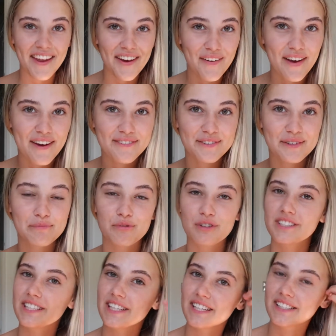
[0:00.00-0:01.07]
Hello
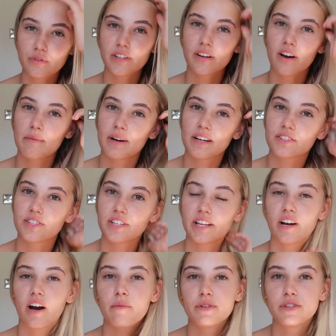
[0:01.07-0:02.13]
everybody. morning I'm actually
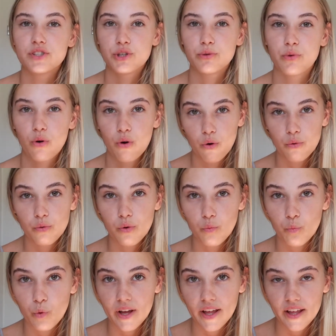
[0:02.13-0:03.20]
coming to you all
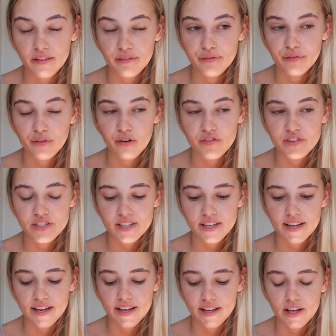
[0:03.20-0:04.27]
with
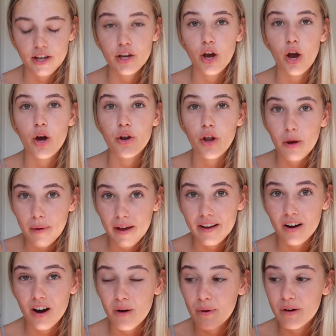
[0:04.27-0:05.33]
obviously no
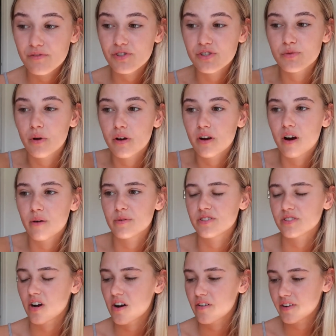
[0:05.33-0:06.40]
makeup. I've just woke up.
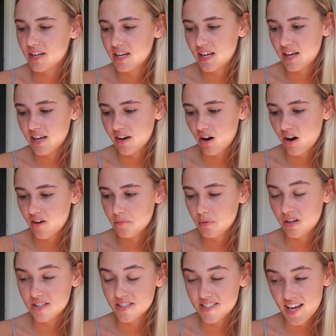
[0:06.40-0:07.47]
It's currently half
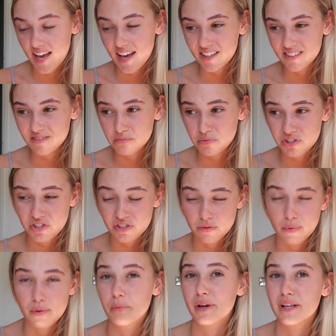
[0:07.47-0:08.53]
past 10 which is a
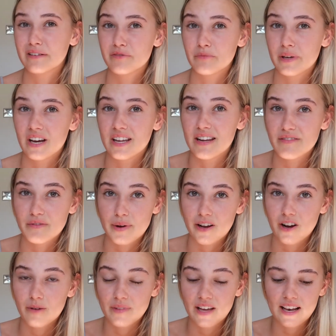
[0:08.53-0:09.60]
bit weird for me. I never
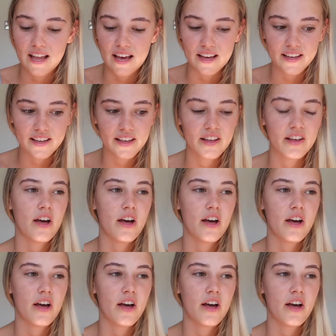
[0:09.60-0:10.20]
wake up that late.